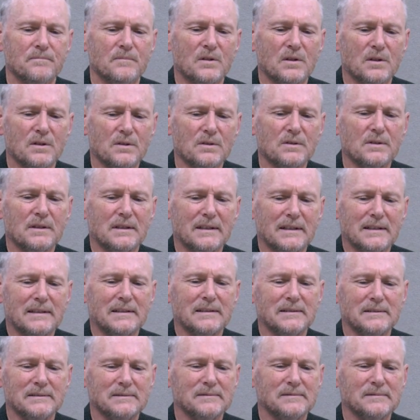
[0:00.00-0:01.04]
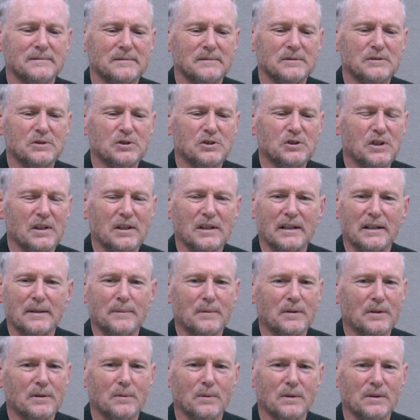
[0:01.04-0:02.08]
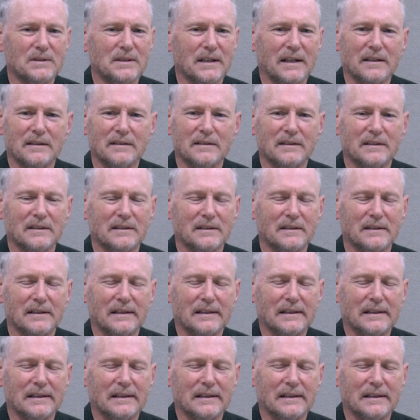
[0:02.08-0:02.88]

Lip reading: there's it's just unlimited what's out there,